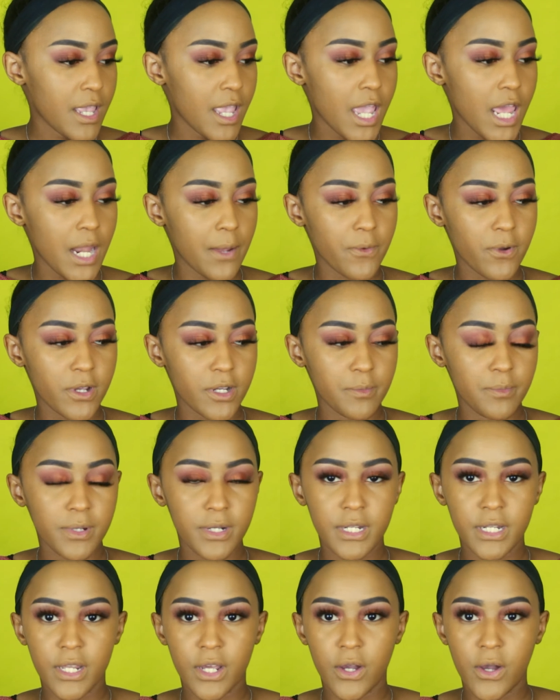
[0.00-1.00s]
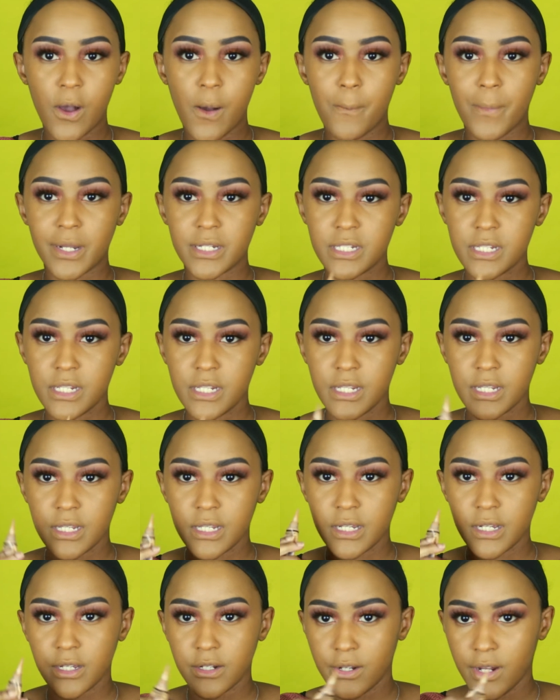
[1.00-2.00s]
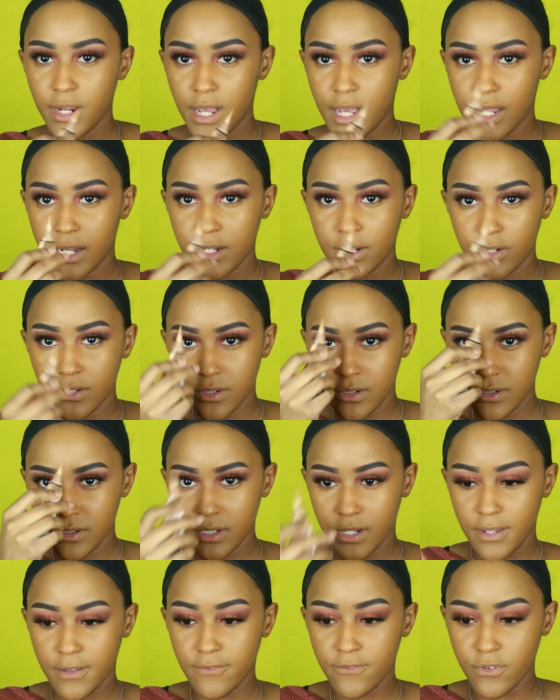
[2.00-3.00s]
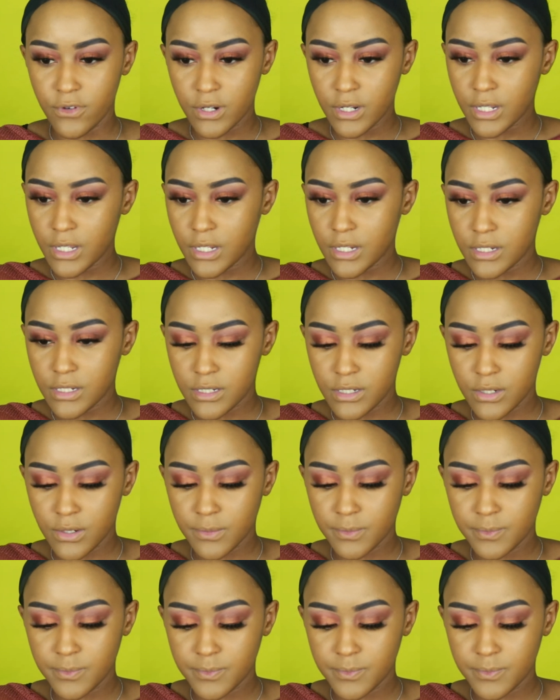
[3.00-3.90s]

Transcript: and I'm gonna put it on my chin, under eye, nose, and forehead. So.